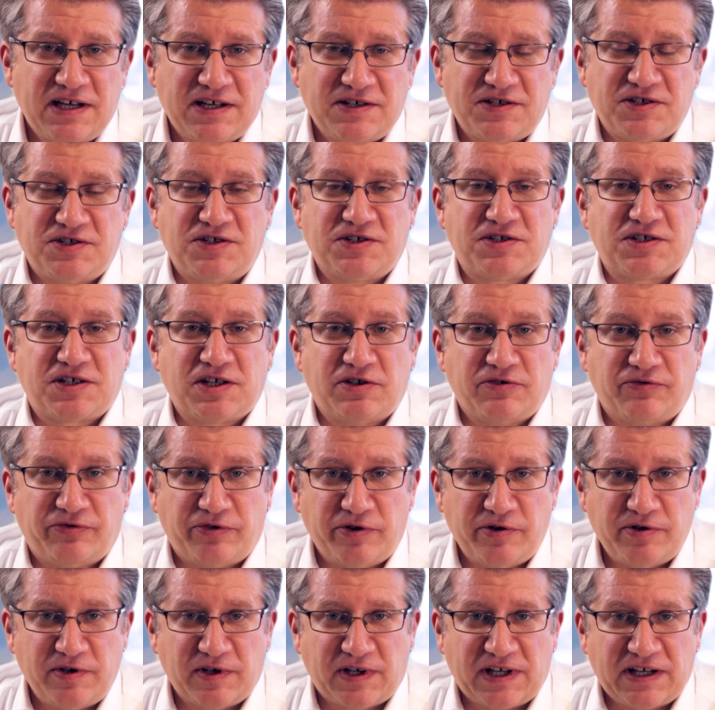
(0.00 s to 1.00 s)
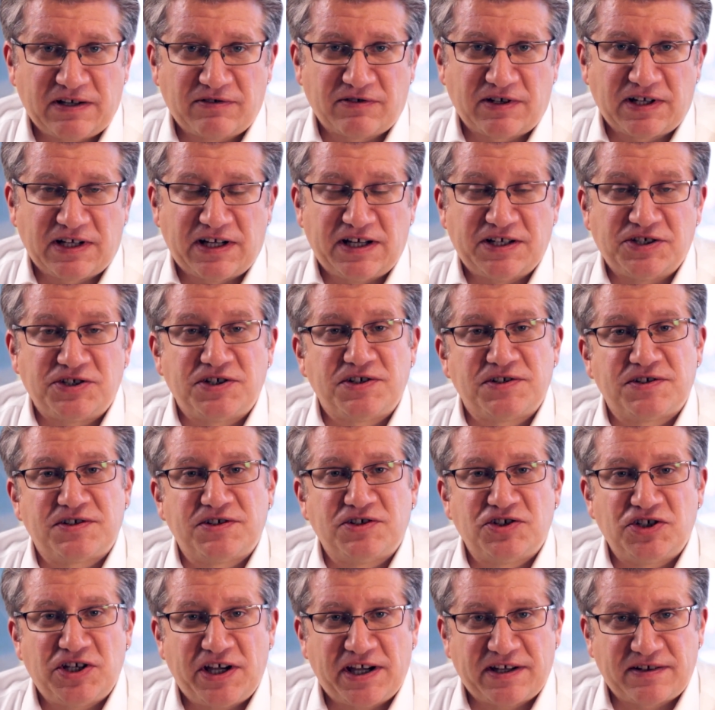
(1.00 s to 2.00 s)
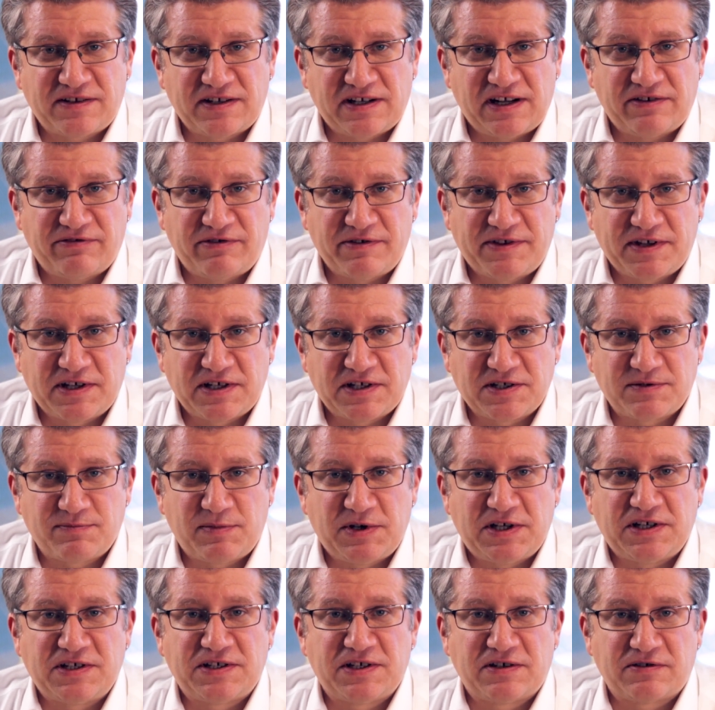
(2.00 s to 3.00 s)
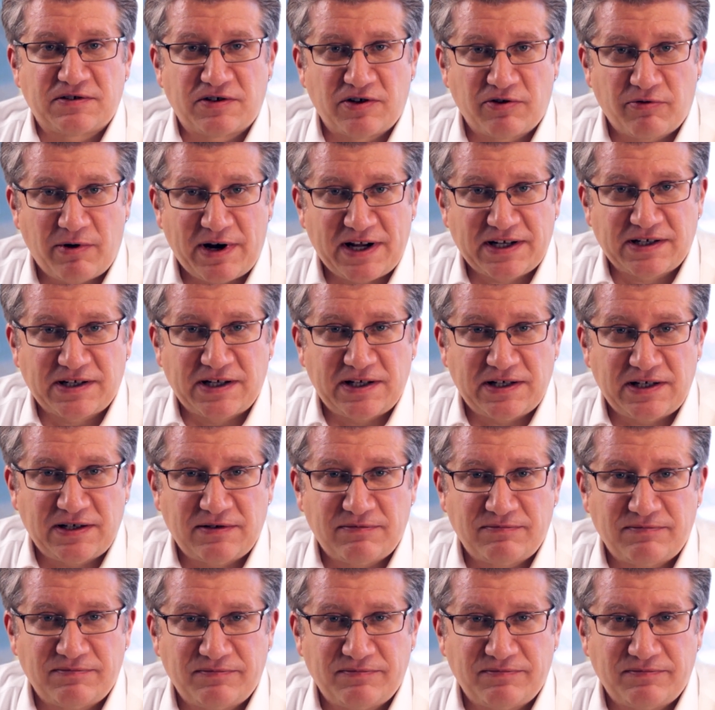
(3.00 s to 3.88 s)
to just go through your calculations and check that everything is being done correctly.